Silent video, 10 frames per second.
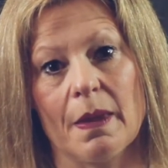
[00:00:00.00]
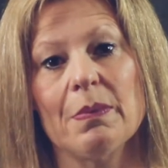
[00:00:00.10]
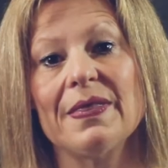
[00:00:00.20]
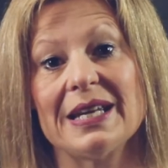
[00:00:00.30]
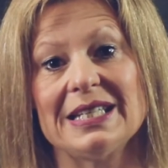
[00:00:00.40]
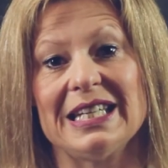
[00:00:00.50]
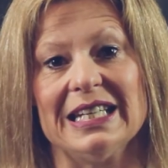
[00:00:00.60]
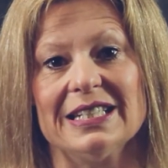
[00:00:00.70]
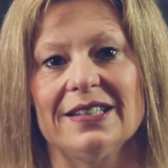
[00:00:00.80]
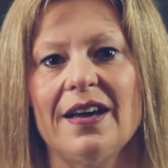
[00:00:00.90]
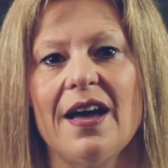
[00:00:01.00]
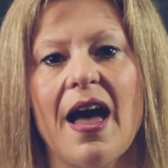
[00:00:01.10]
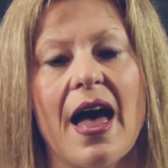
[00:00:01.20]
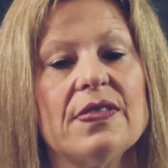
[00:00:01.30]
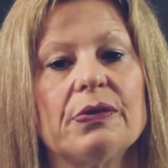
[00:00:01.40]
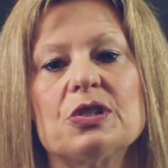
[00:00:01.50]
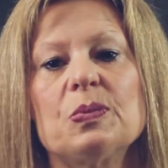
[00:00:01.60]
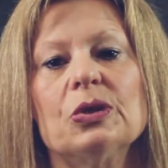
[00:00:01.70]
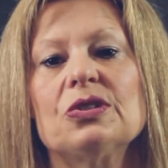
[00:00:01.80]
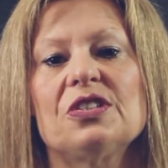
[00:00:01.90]
But they did, and their
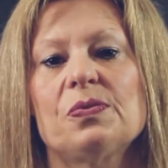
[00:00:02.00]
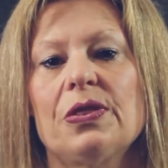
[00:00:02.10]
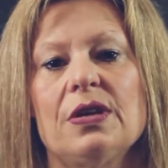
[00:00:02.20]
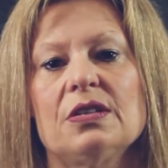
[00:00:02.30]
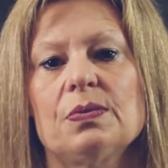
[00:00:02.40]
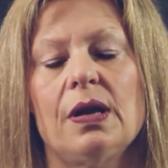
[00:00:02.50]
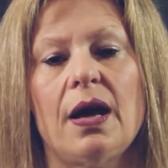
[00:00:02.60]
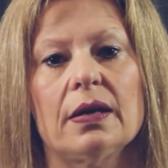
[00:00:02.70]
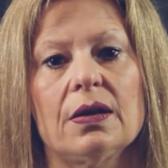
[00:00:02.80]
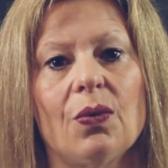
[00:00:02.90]
responses were things were like,